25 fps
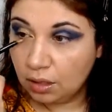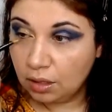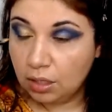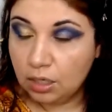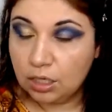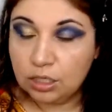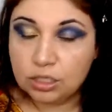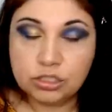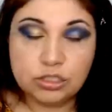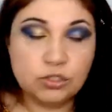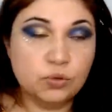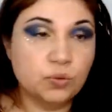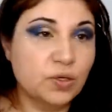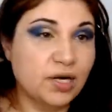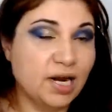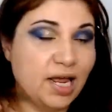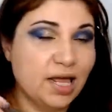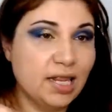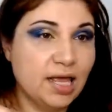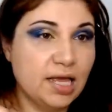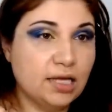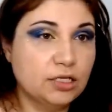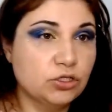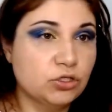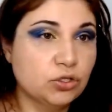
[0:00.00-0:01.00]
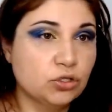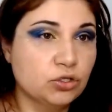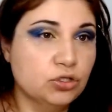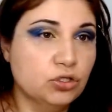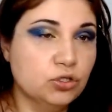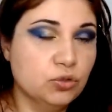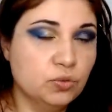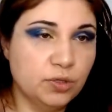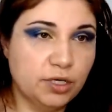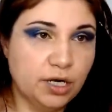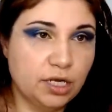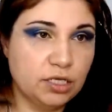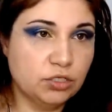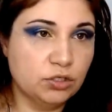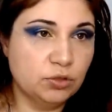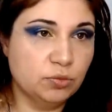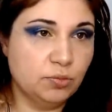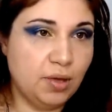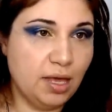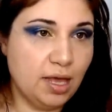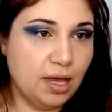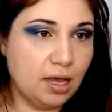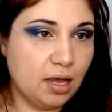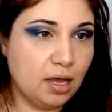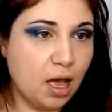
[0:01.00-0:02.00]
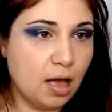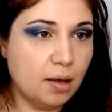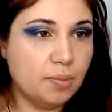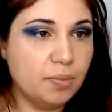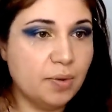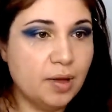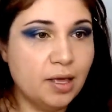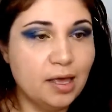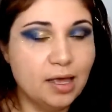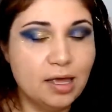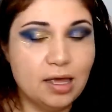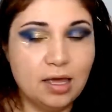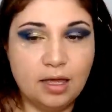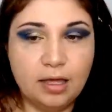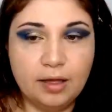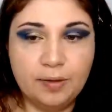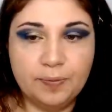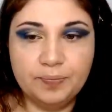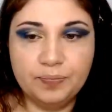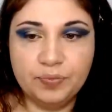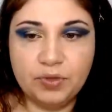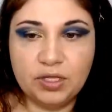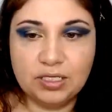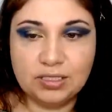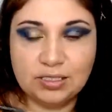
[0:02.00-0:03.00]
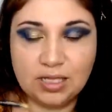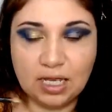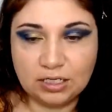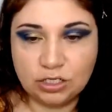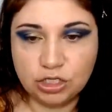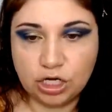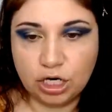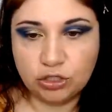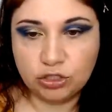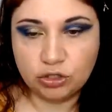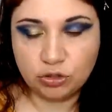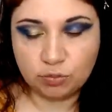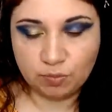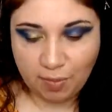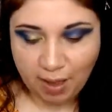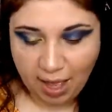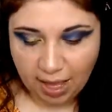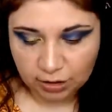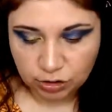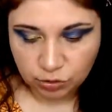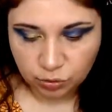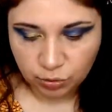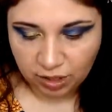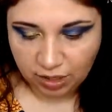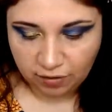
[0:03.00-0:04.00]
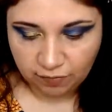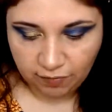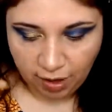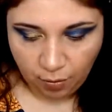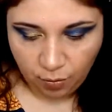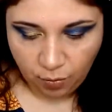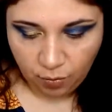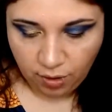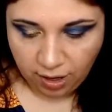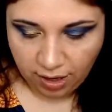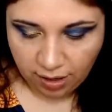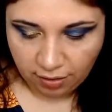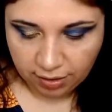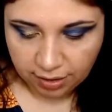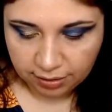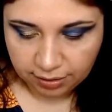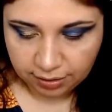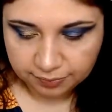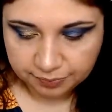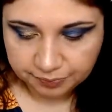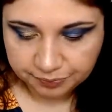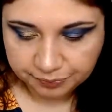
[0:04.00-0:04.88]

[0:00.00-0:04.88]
So what I like to do when I do makeup is I try to match whatever I'm wearing.